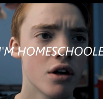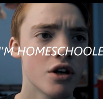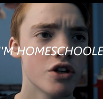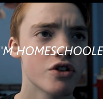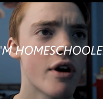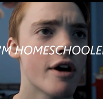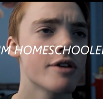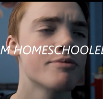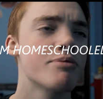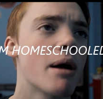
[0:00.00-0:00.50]

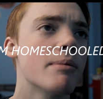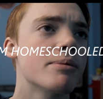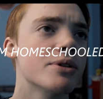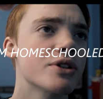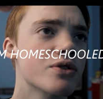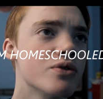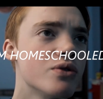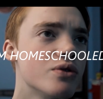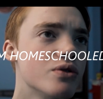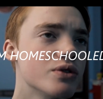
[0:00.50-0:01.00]
So I was public
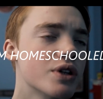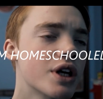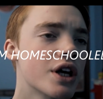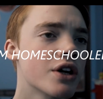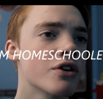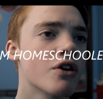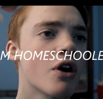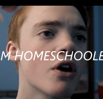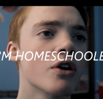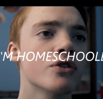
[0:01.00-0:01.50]
schooled
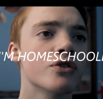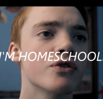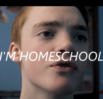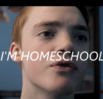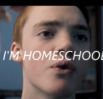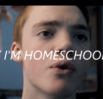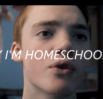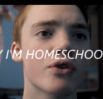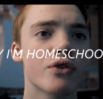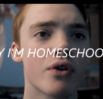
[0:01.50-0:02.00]
kindergarten through
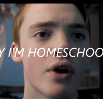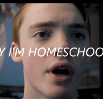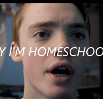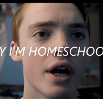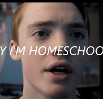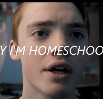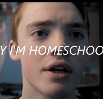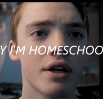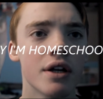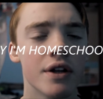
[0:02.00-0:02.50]
4th grade,